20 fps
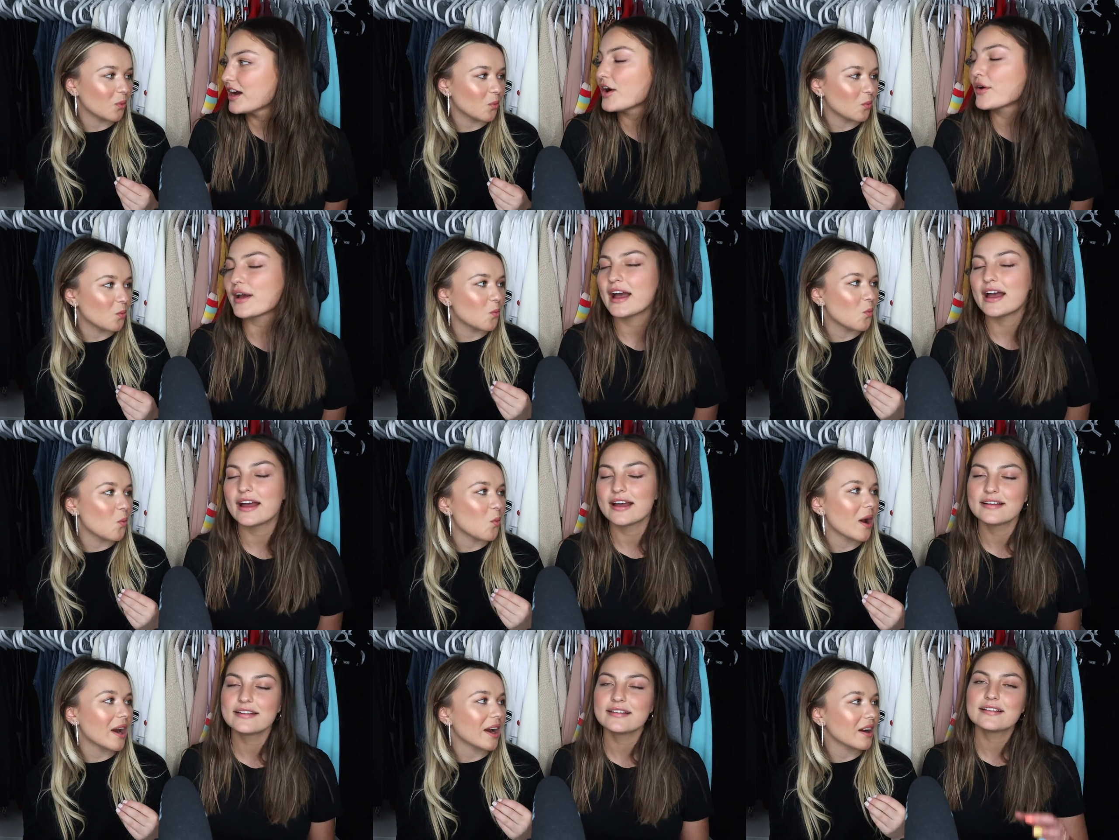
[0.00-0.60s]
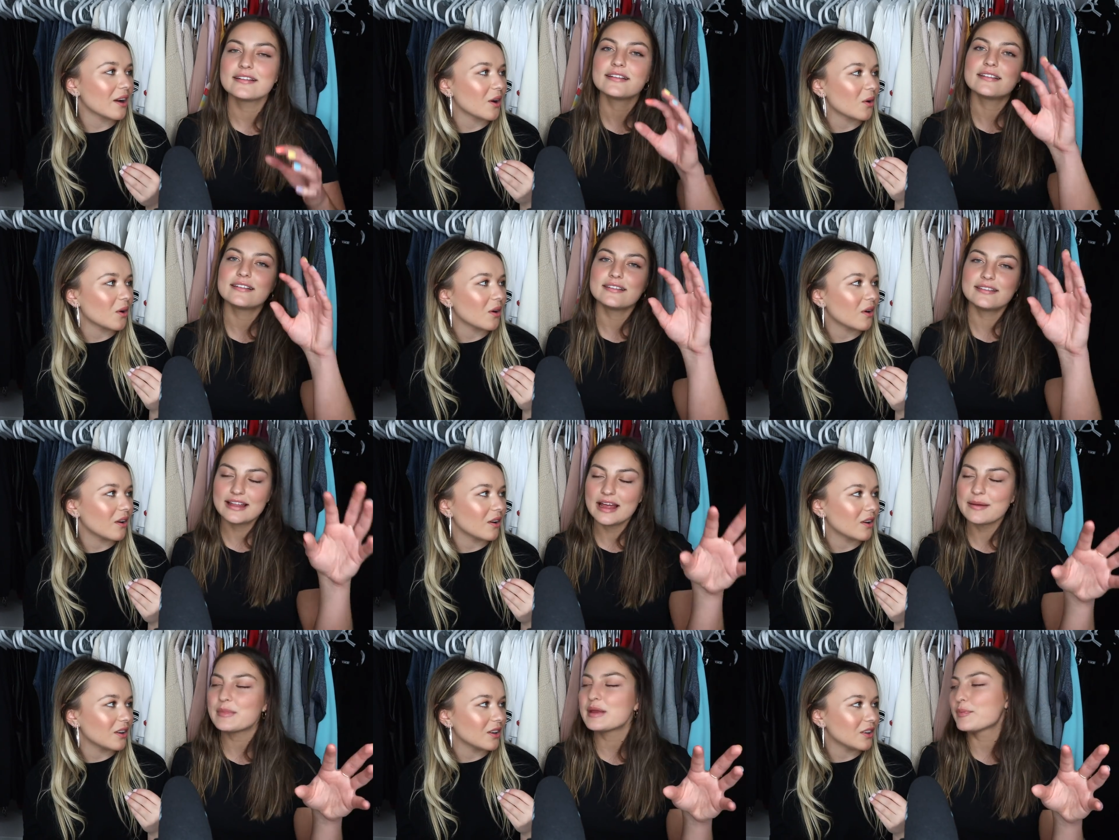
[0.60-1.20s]
Speaker 1: okay where
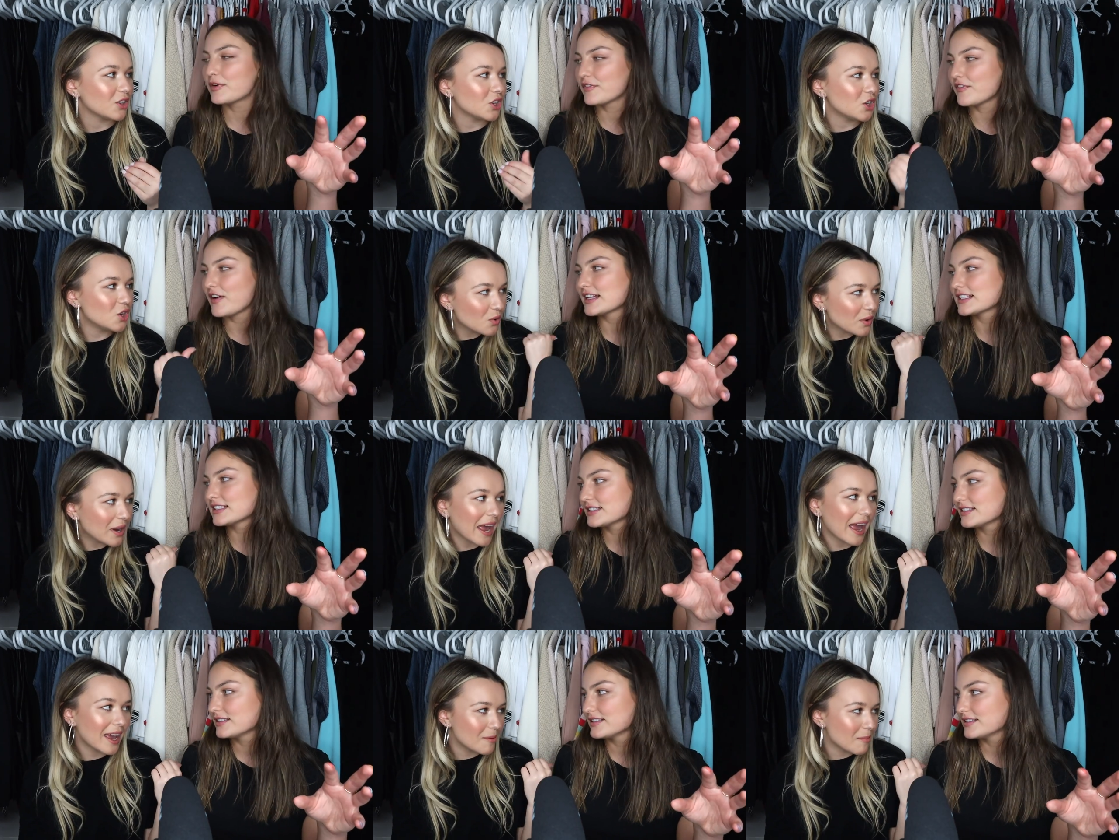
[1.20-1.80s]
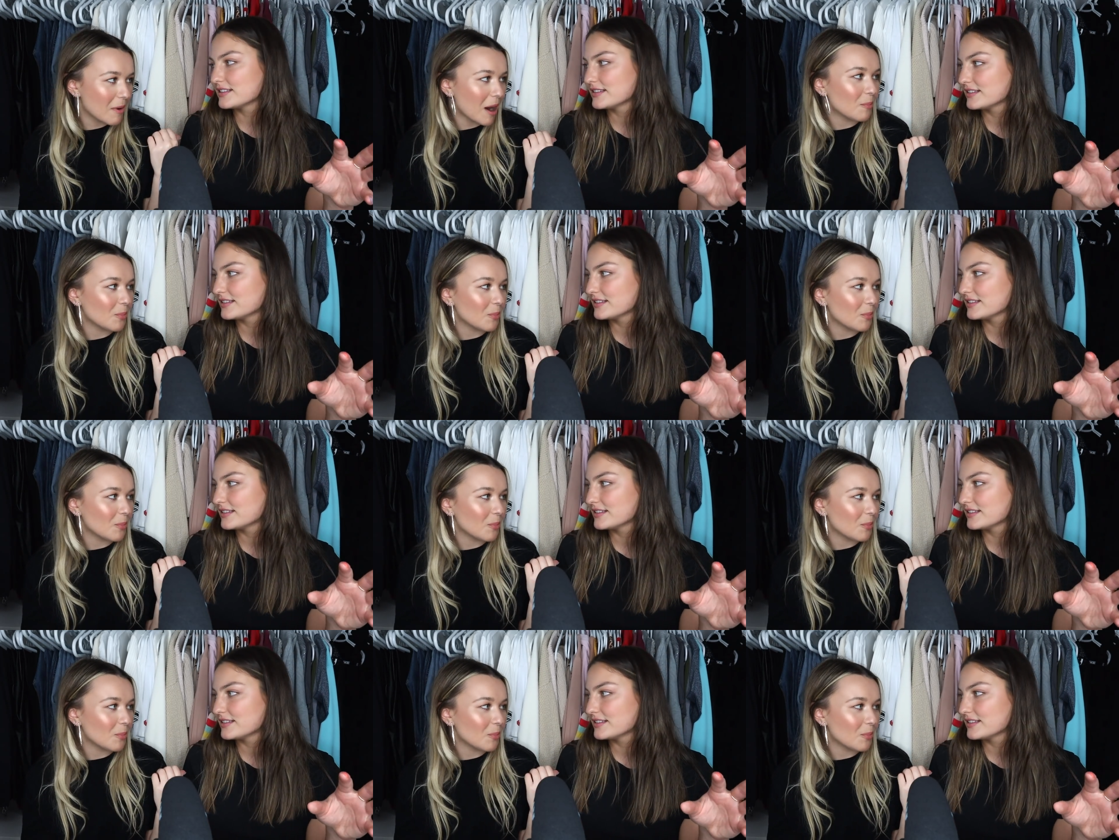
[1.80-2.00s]
let me provide you came